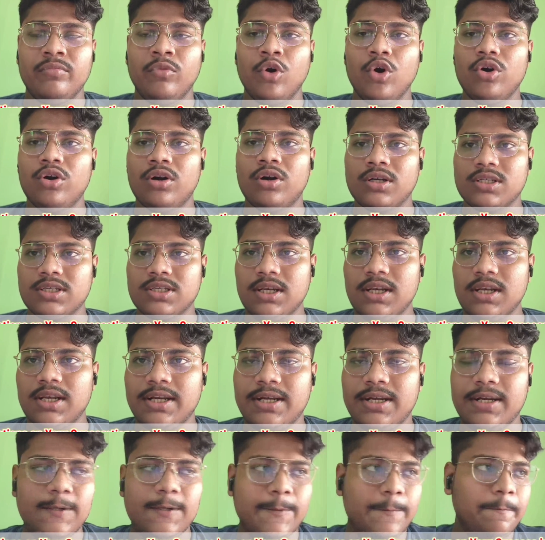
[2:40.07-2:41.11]
more hustle,
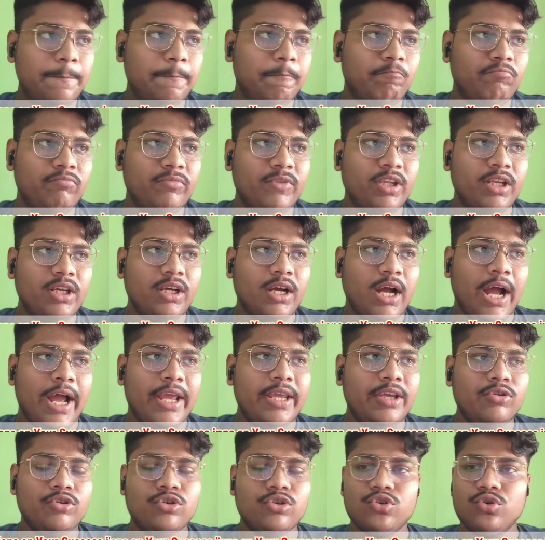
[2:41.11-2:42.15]
and
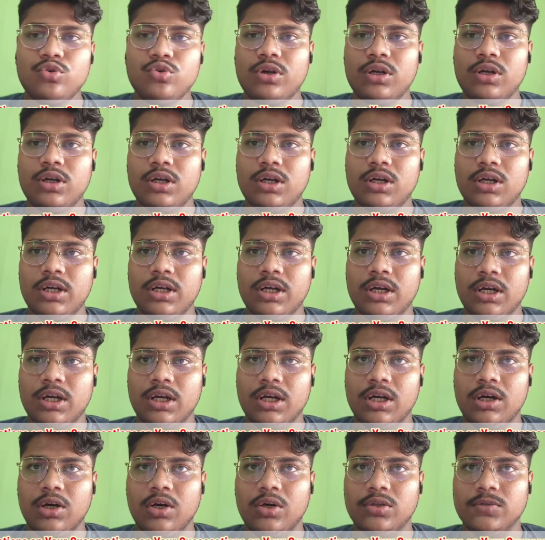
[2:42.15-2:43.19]
I used
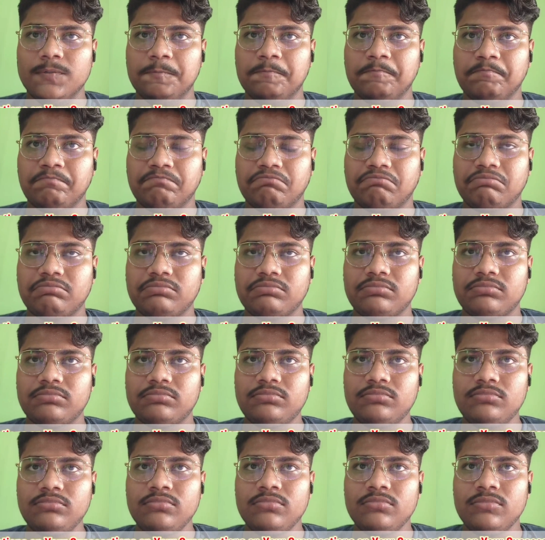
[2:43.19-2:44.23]
to
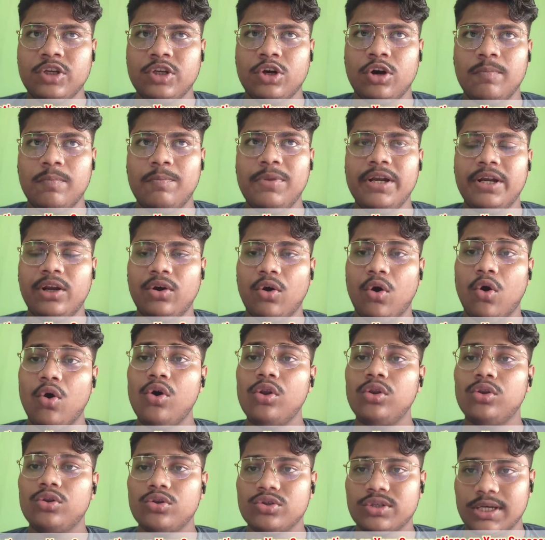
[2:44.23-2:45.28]
complete
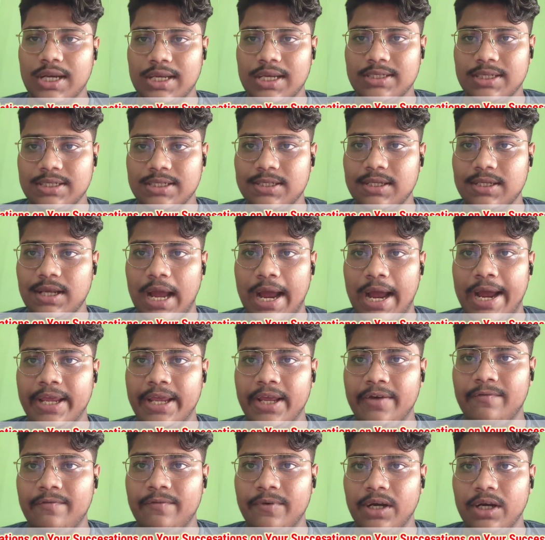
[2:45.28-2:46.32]
all those classes
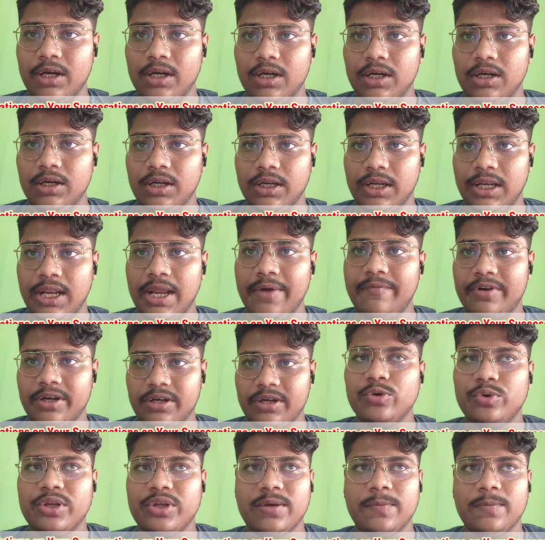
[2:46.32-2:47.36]
I have
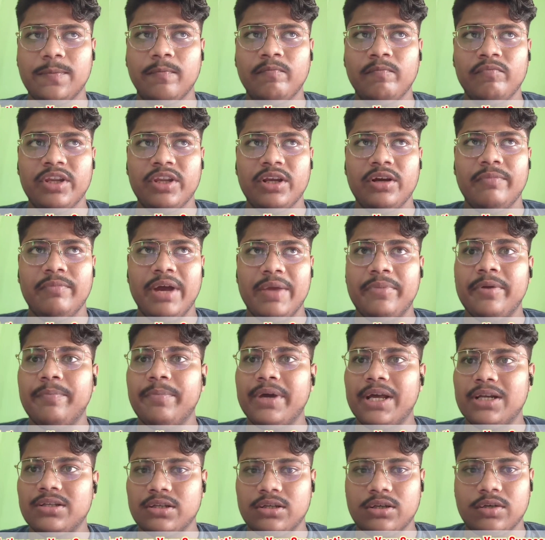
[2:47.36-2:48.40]
left during my
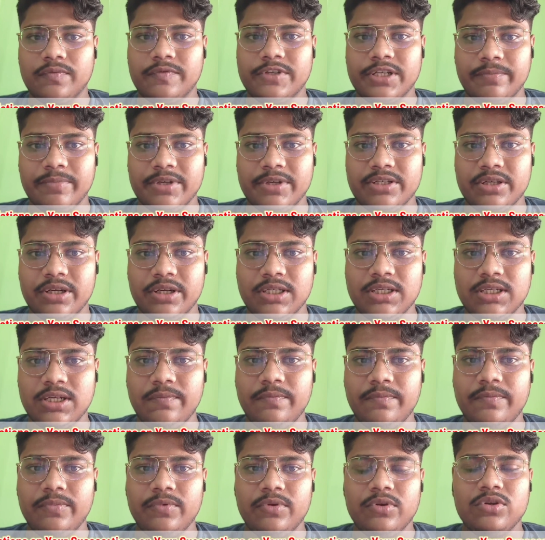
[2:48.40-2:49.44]
preparation of semester
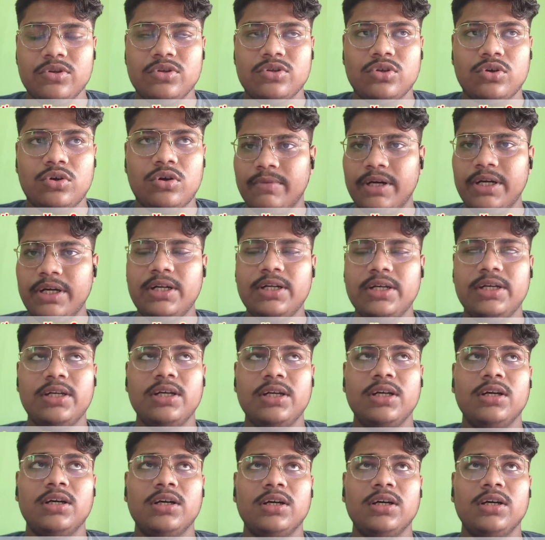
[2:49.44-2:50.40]
exam. So, but